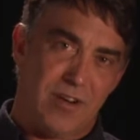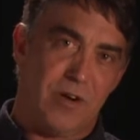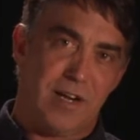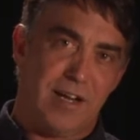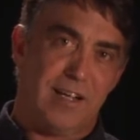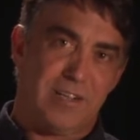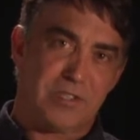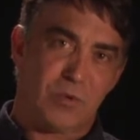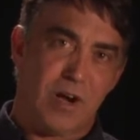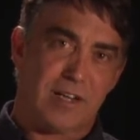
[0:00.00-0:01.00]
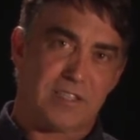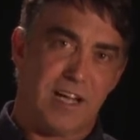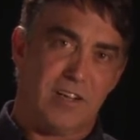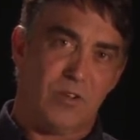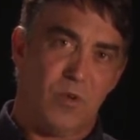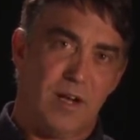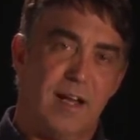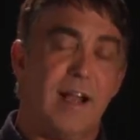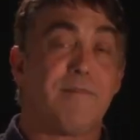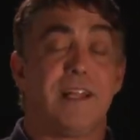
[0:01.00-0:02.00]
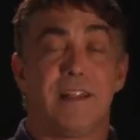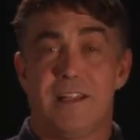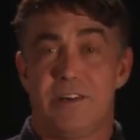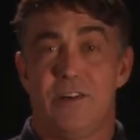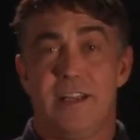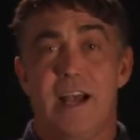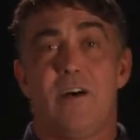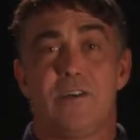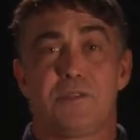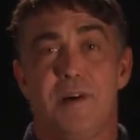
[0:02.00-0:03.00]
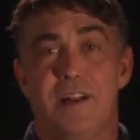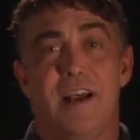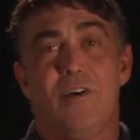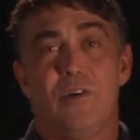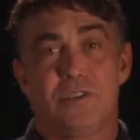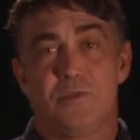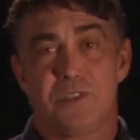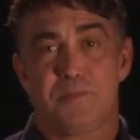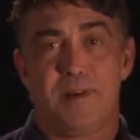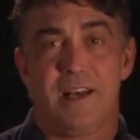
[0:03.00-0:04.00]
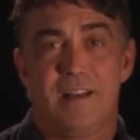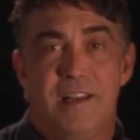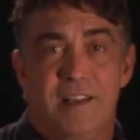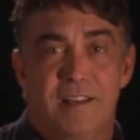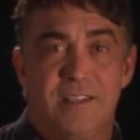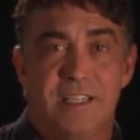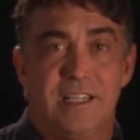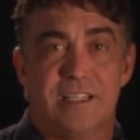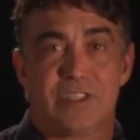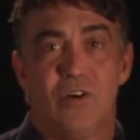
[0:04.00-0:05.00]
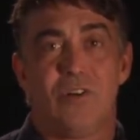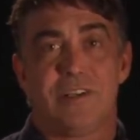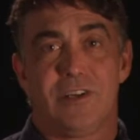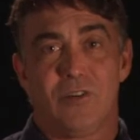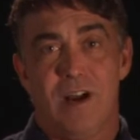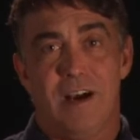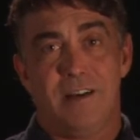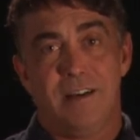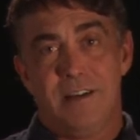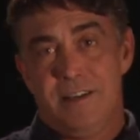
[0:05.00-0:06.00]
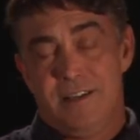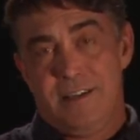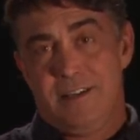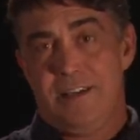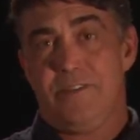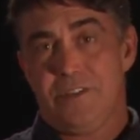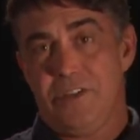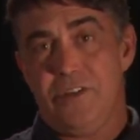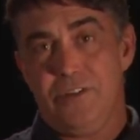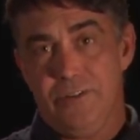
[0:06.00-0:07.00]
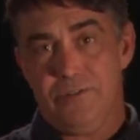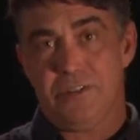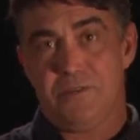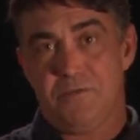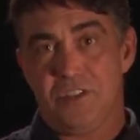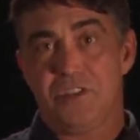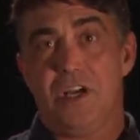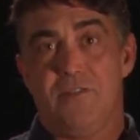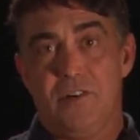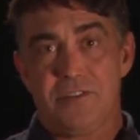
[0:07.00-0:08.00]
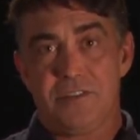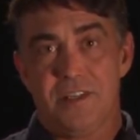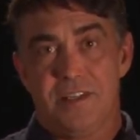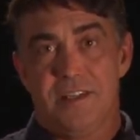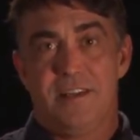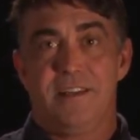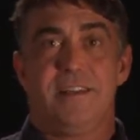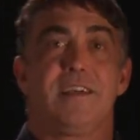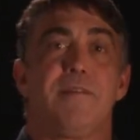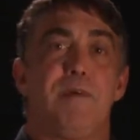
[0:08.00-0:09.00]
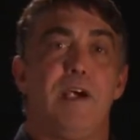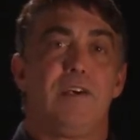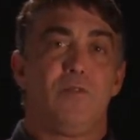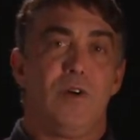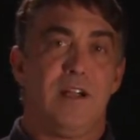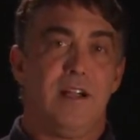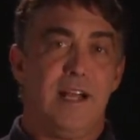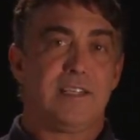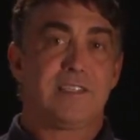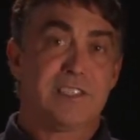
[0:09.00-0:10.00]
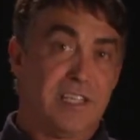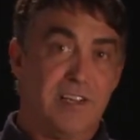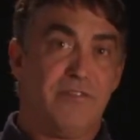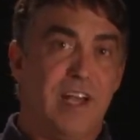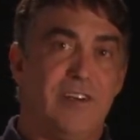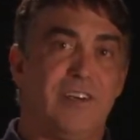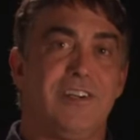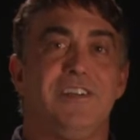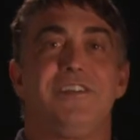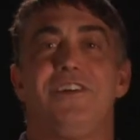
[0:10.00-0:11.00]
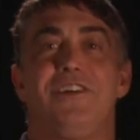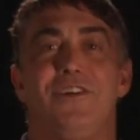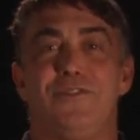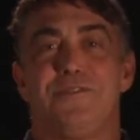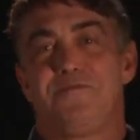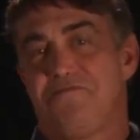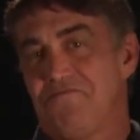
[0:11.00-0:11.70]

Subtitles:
we were going to get these rocks out of the way. And I mean, literally hours upon hours were spent on digging this hole in the ground, and it was huge with shovels. Now, compared to what an excavator could do,